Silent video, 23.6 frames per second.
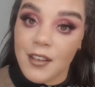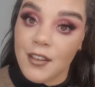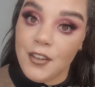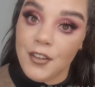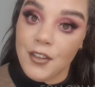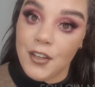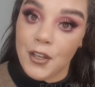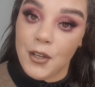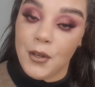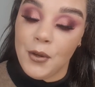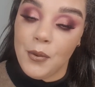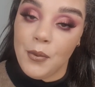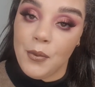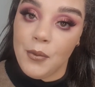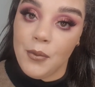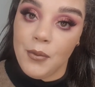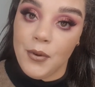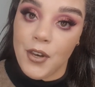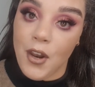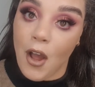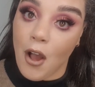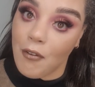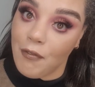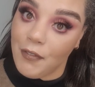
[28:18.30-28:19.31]
Do
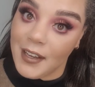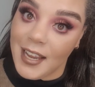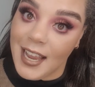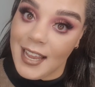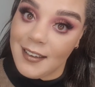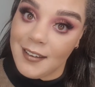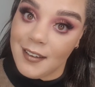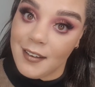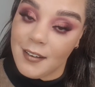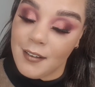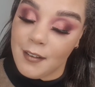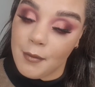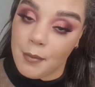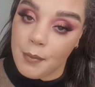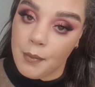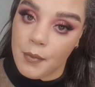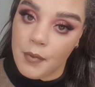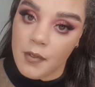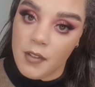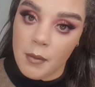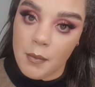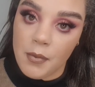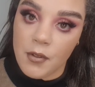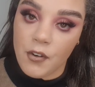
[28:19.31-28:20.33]
not forget to
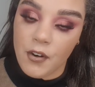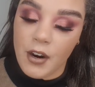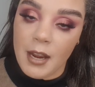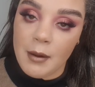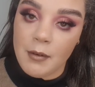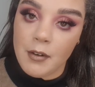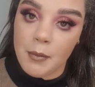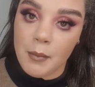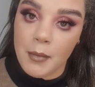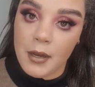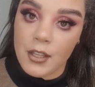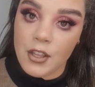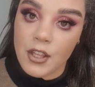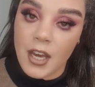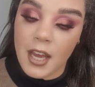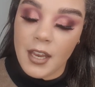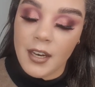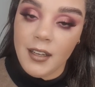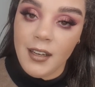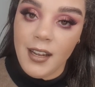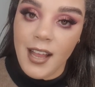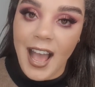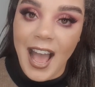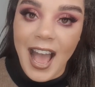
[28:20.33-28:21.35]
subscribe to my
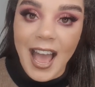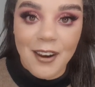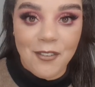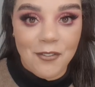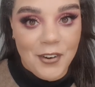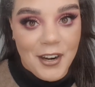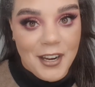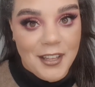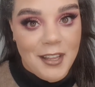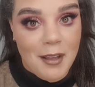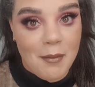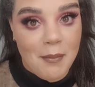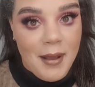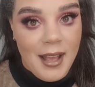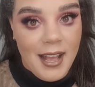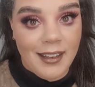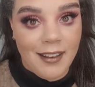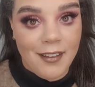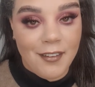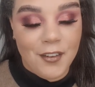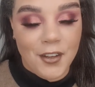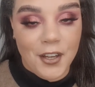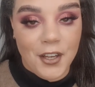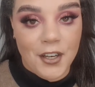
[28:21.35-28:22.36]
channel and ring that bell
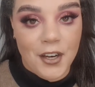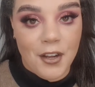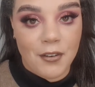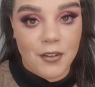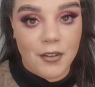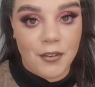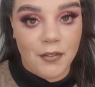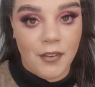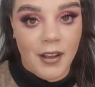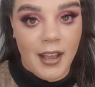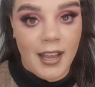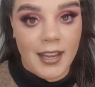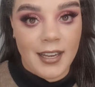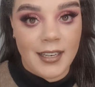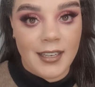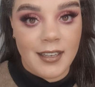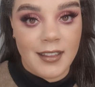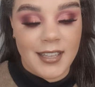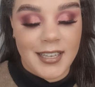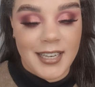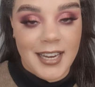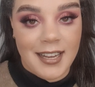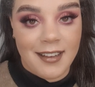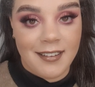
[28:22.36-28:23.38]
so you're notified the
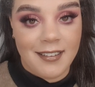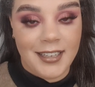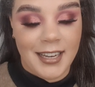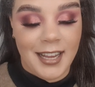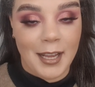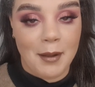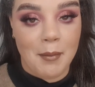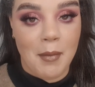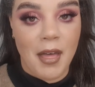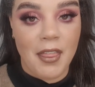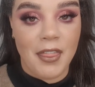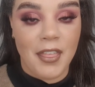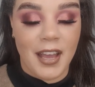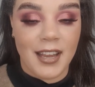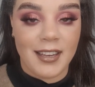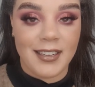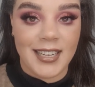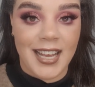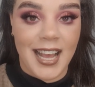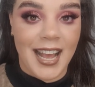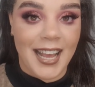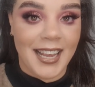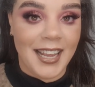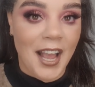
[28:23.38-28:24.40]
next time that
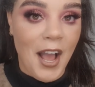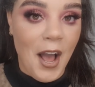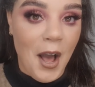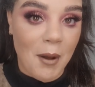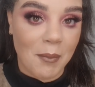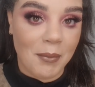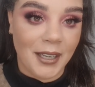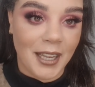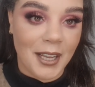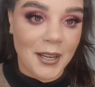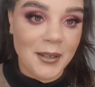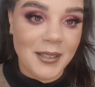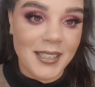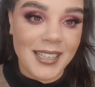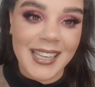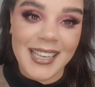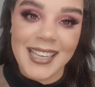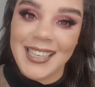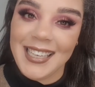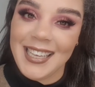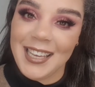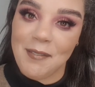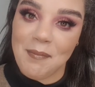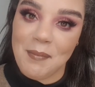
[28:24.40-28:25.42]
I upload.
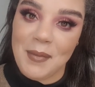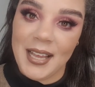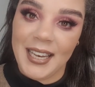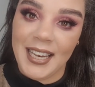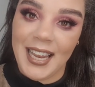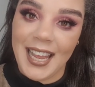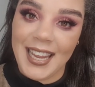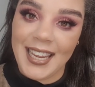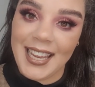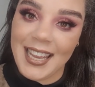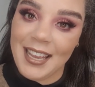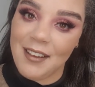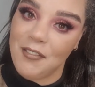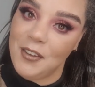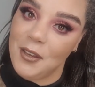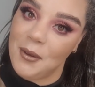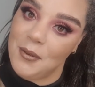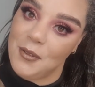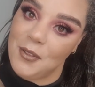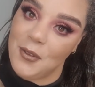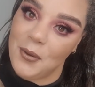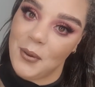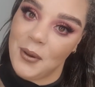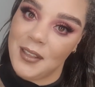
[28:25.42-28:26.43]
Give me a like if you
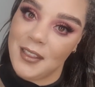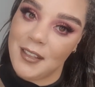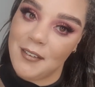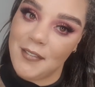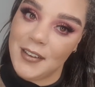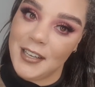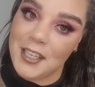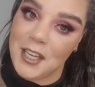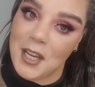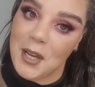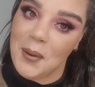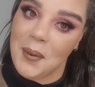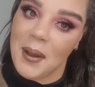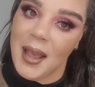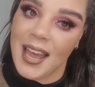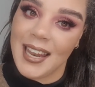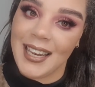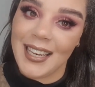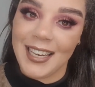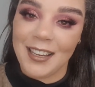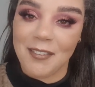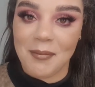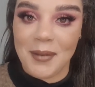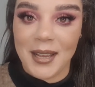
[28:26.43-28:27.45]
enjoyed the video and
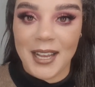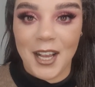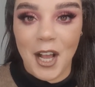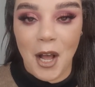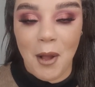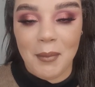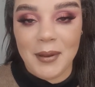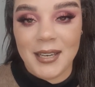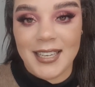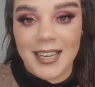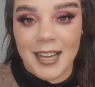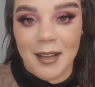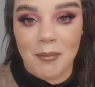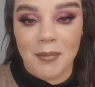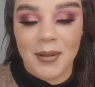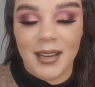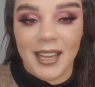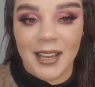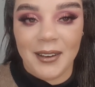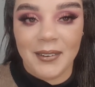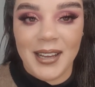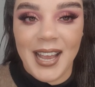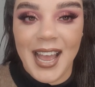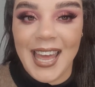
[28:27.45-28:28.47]
leave me a comment down
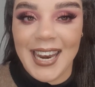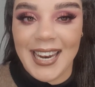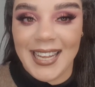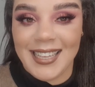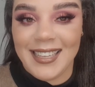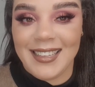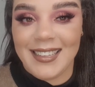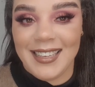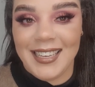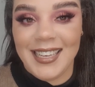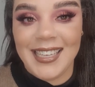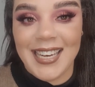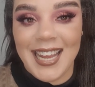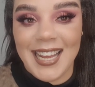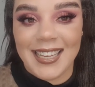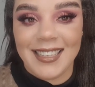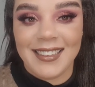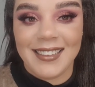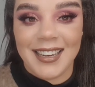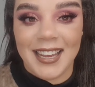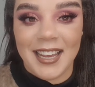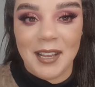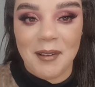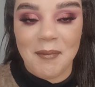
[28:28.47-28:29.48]
below, and I'll see you next
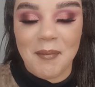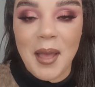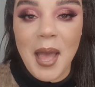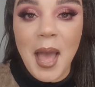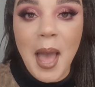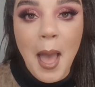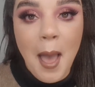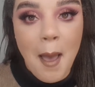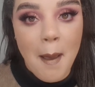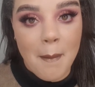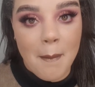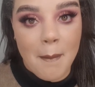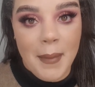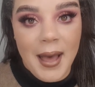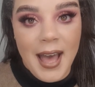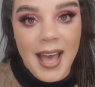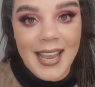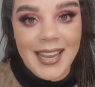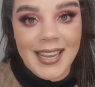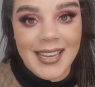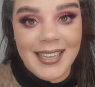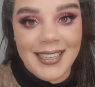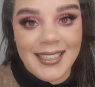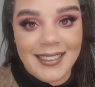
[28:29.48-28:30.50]
time.
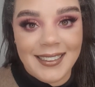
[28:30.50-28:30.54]
Bye!